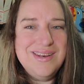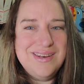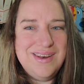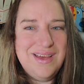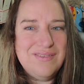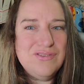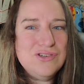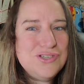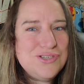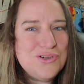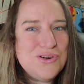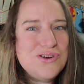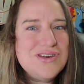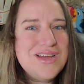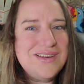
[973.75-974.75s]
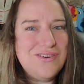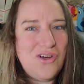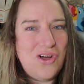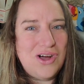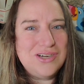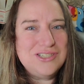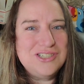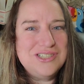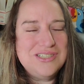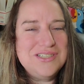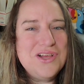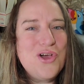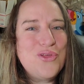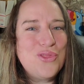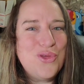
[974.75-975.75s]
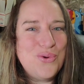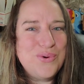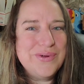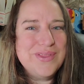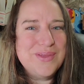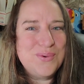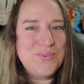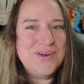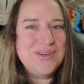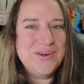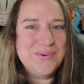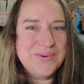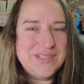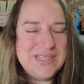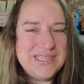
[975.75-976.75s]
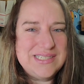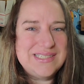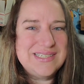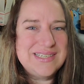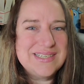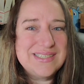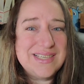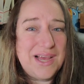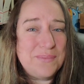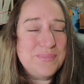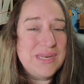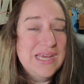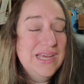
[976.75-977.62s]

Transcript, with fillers: Never start an auction lower than what you're willing to accept.